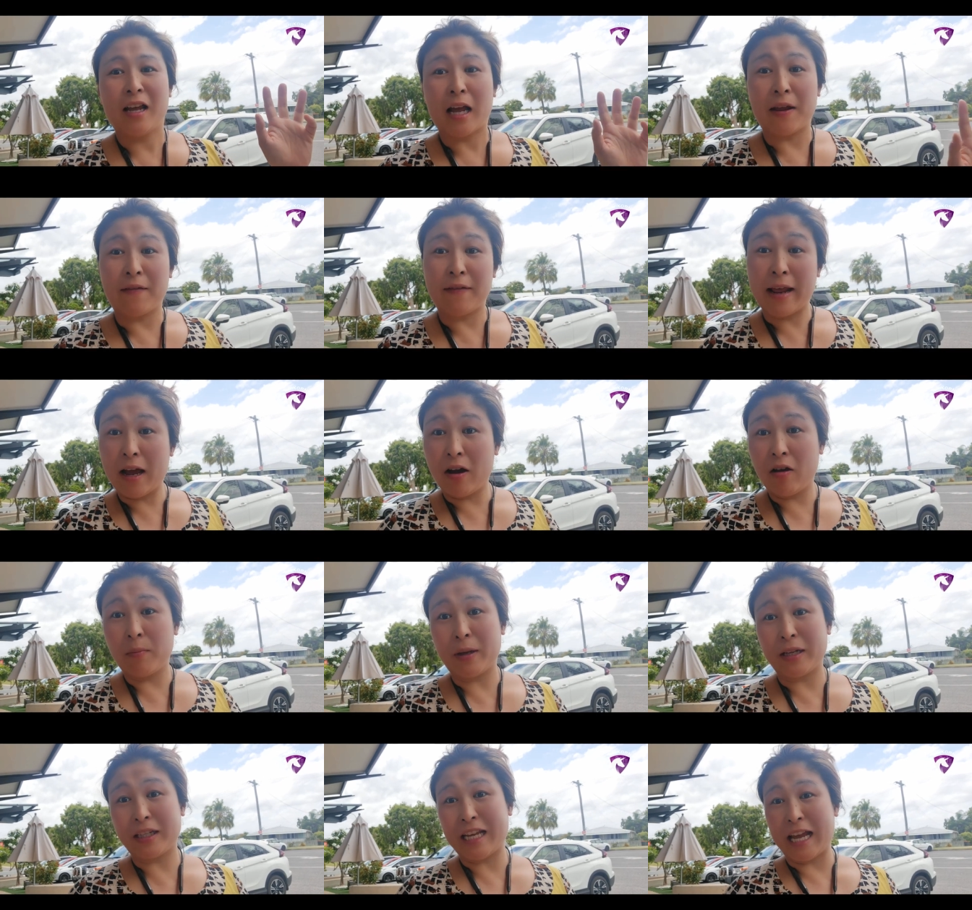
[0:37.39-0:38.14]
and
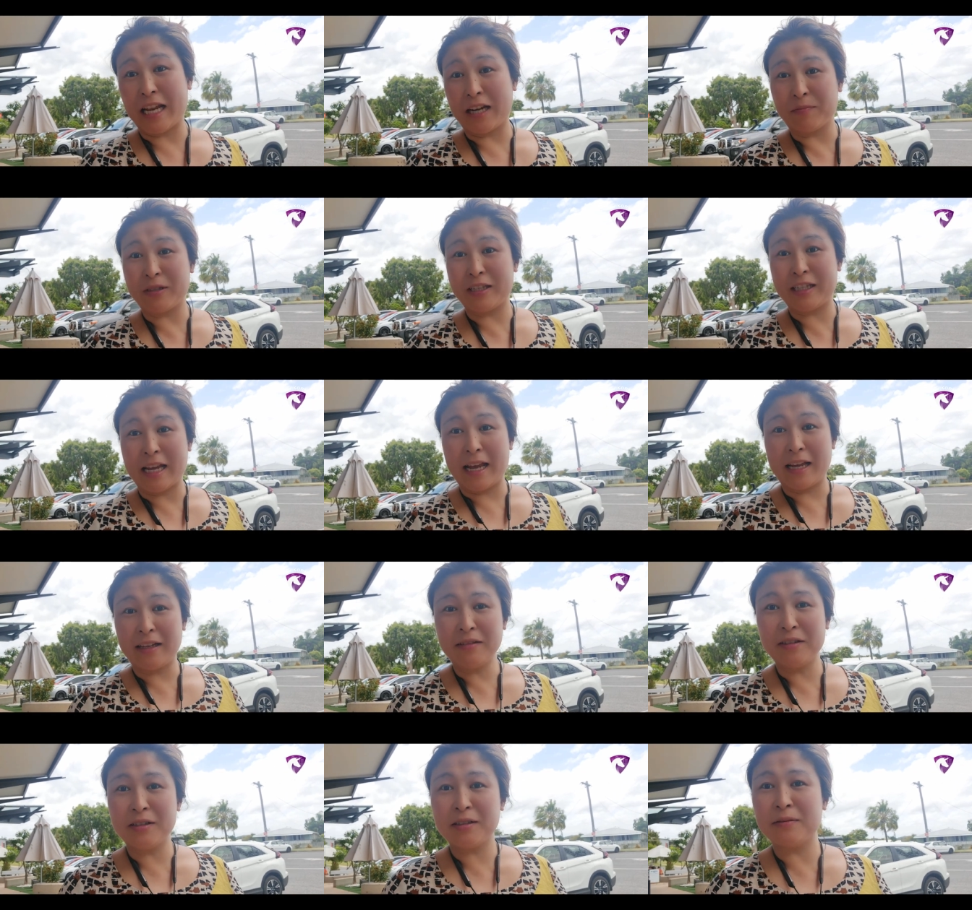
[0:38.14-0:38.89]
now I'm at Tannum
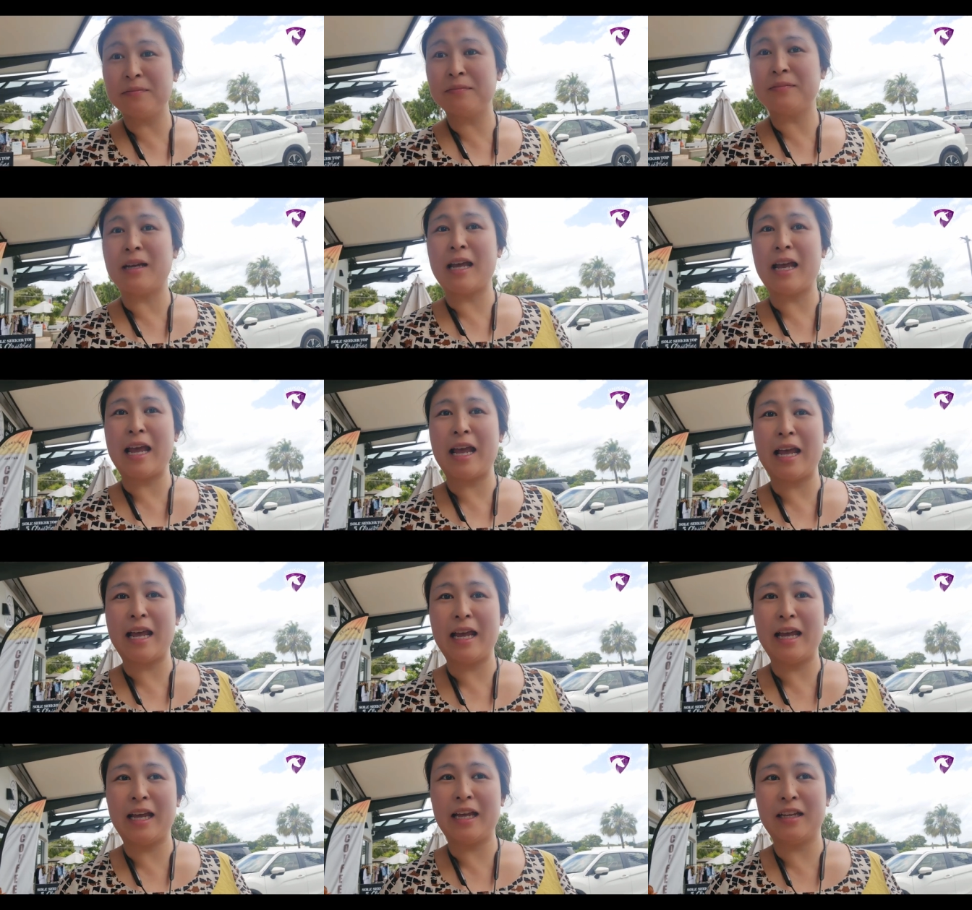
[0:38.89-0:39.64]
Sands
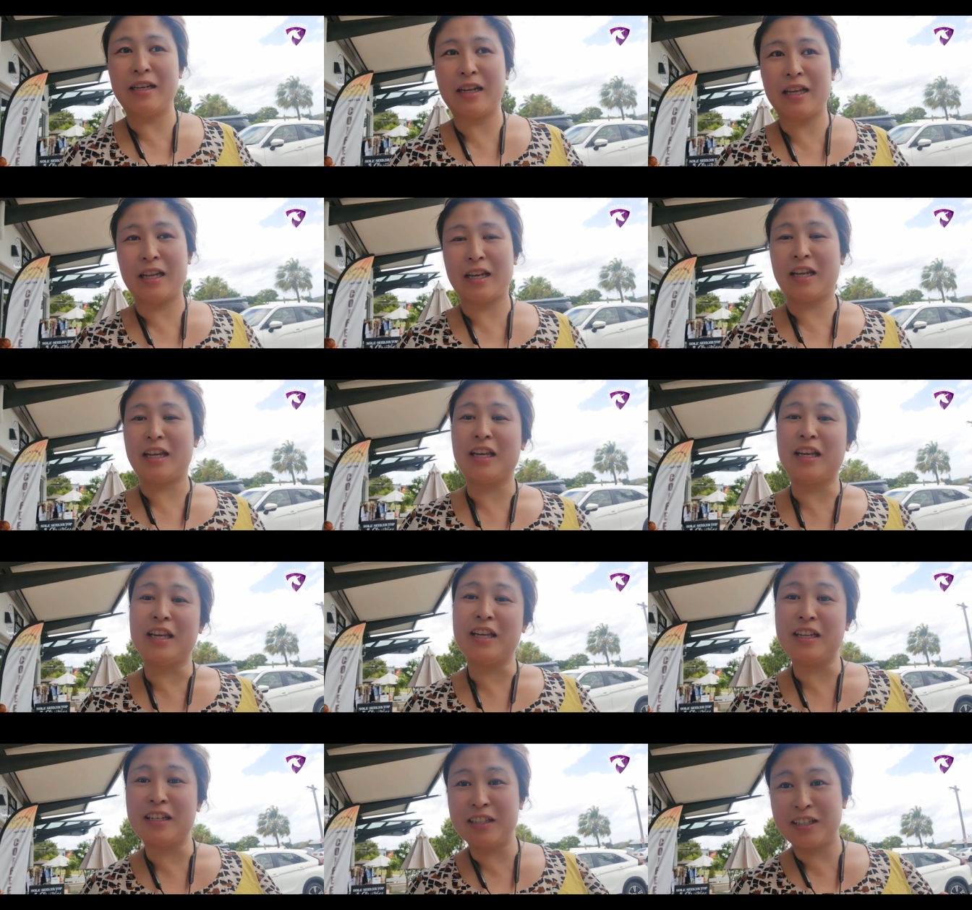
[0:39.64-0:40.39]
and it
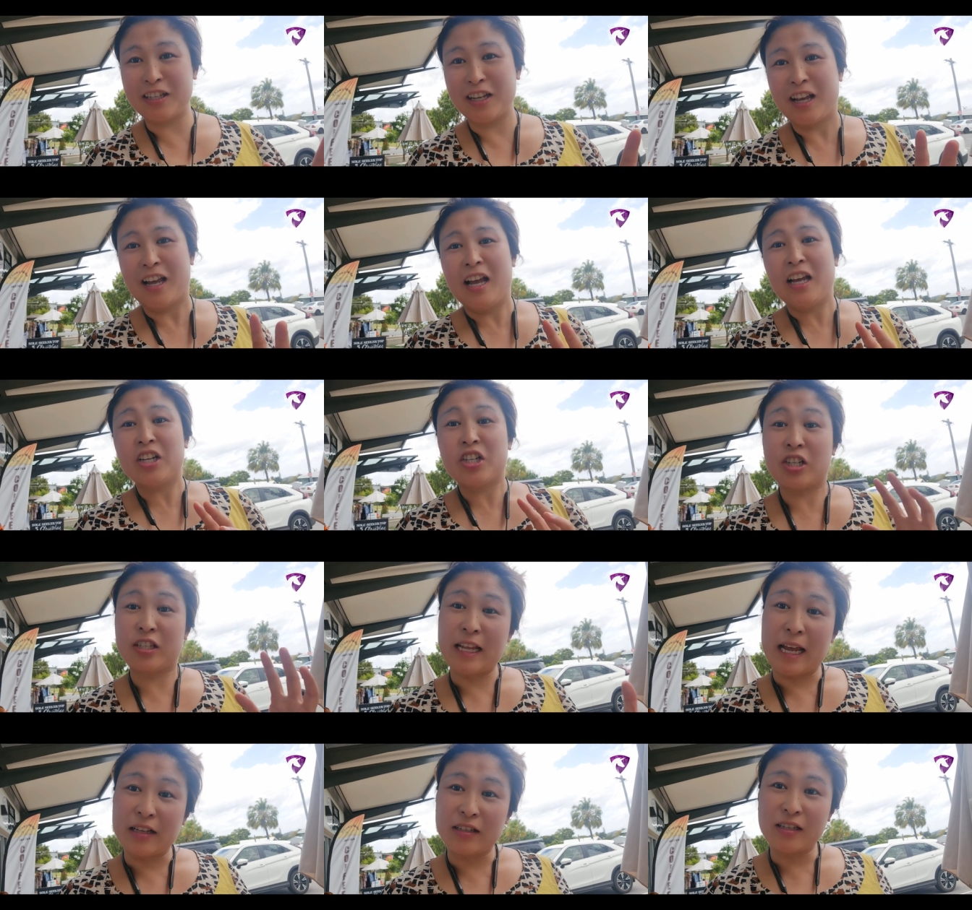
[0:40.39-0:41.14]
is
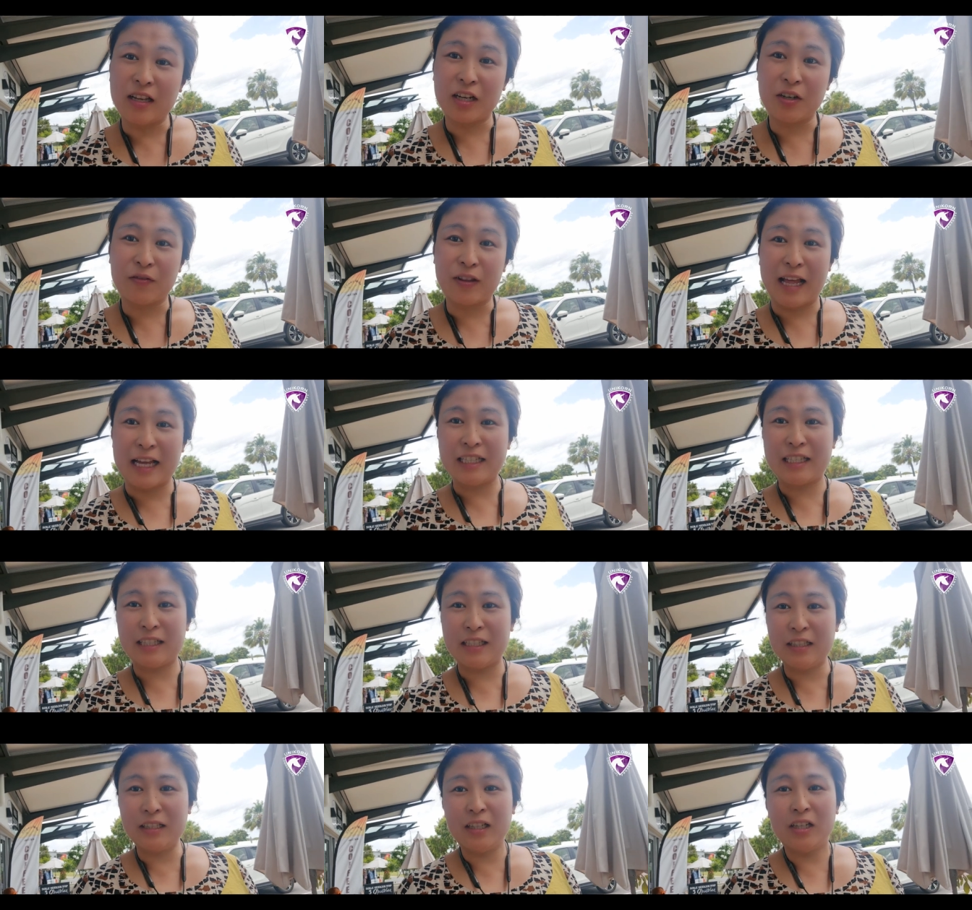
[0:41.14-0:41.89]
just outside of
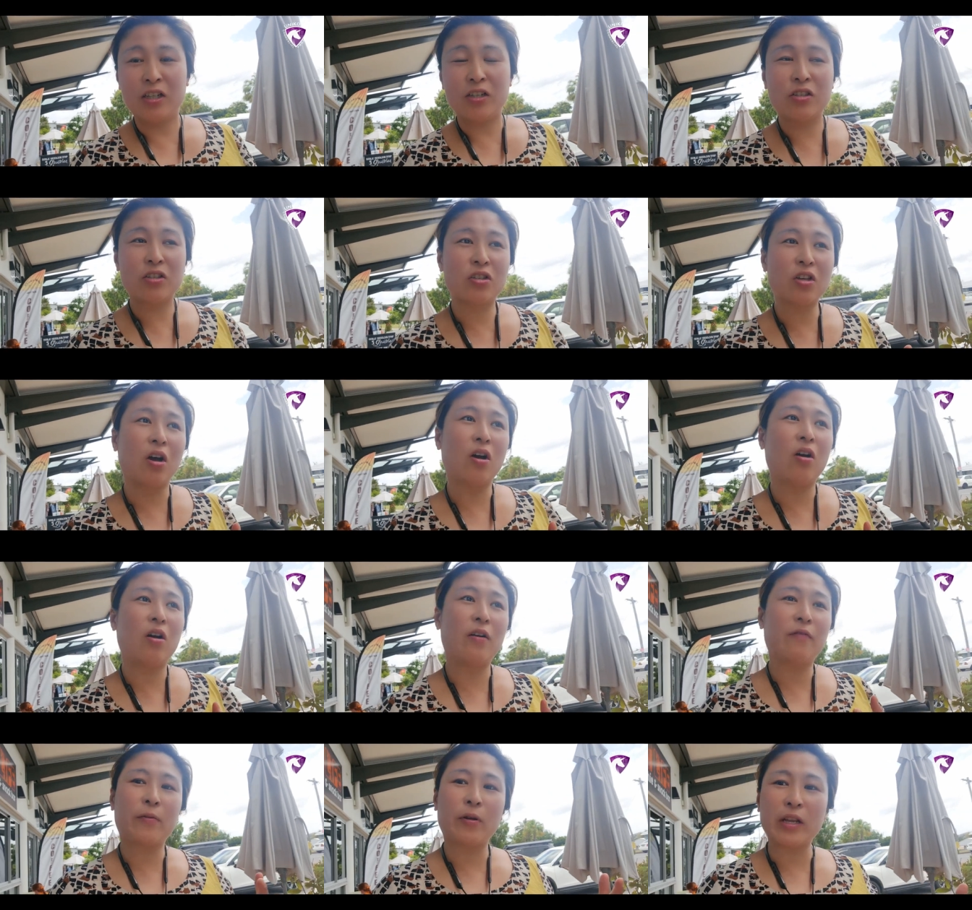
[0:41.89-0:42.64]
Gladstone. So
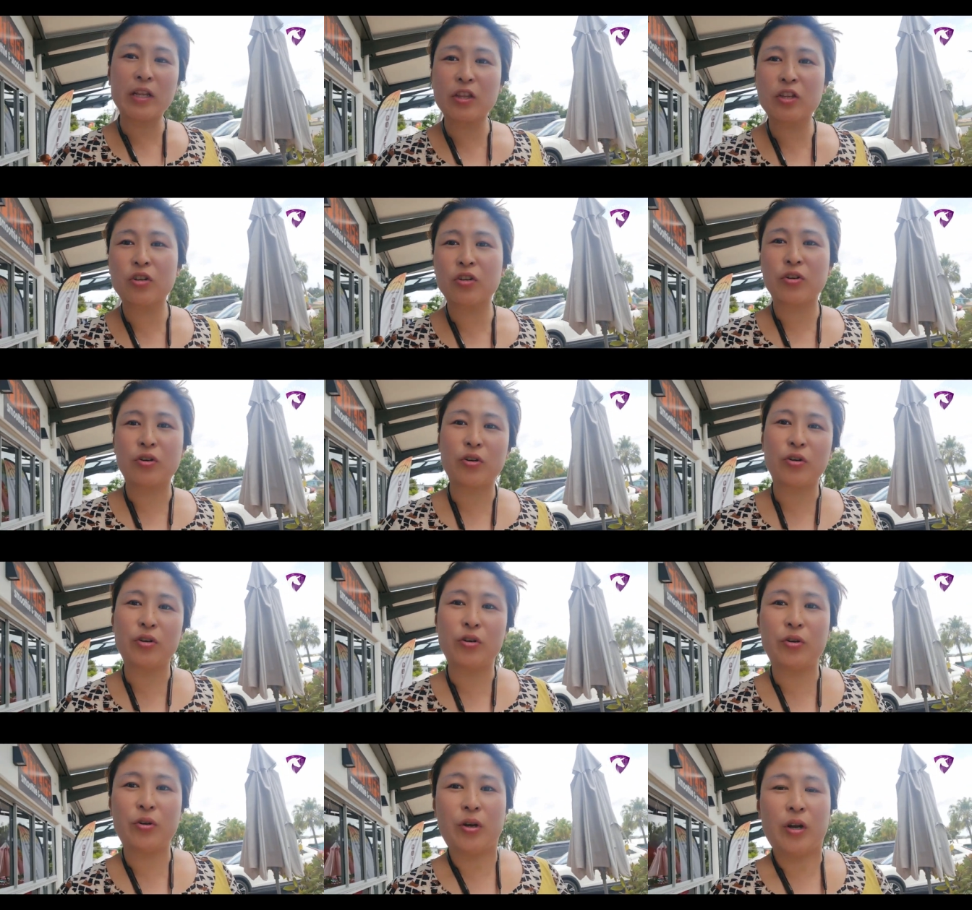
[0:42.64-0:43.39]
I've been
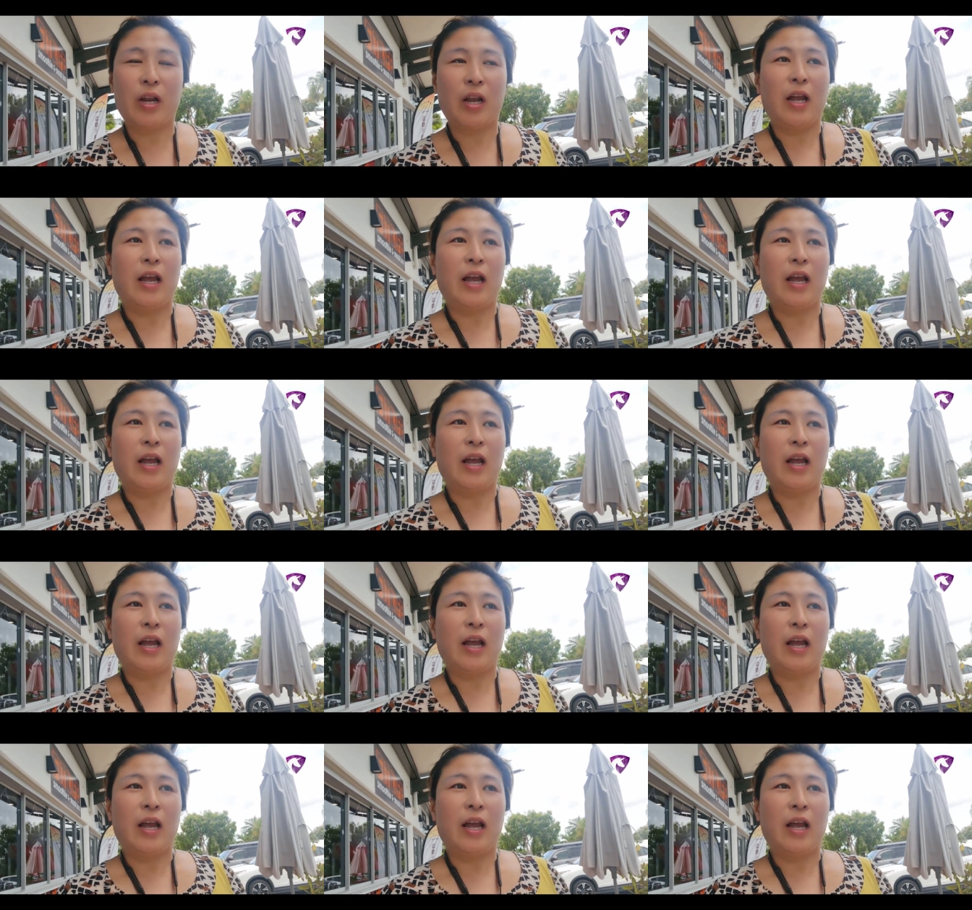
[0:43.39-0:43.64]
through